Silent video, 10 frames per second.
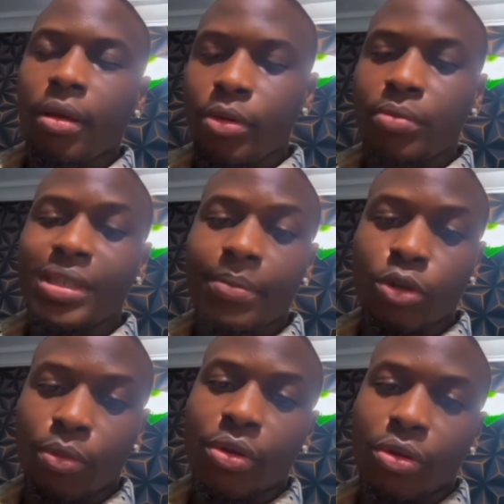But sometimes
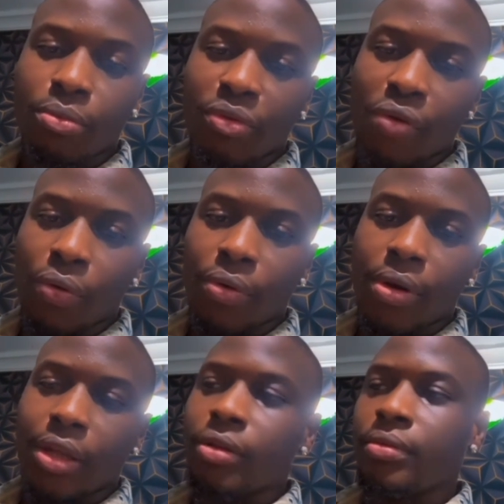your mother can be wrong,
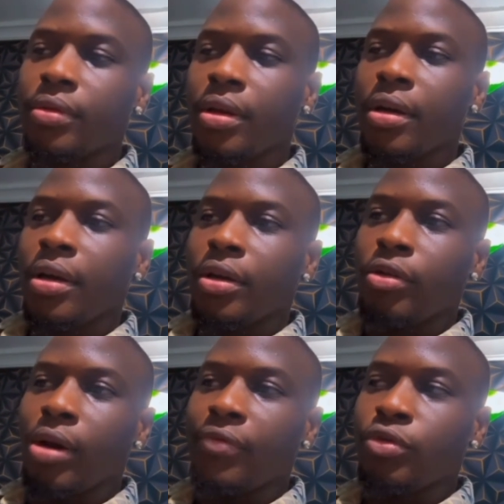and
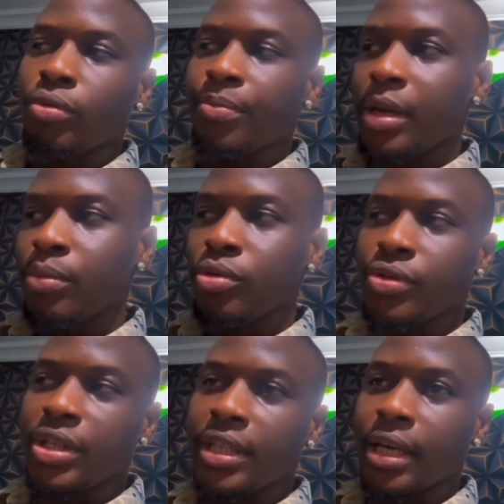you have to be able to
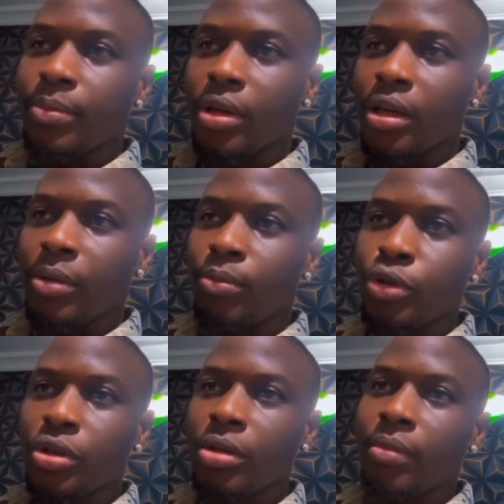see that. But an
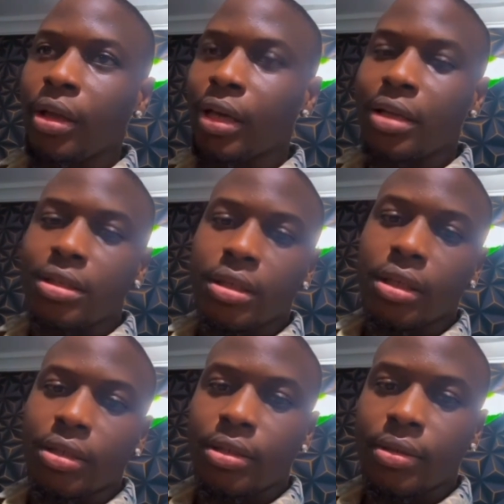emotional man can't see
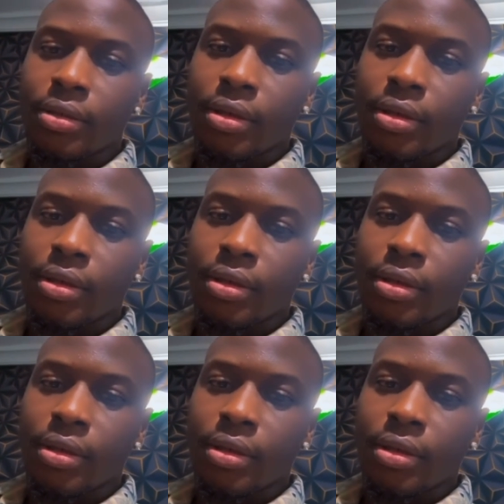that.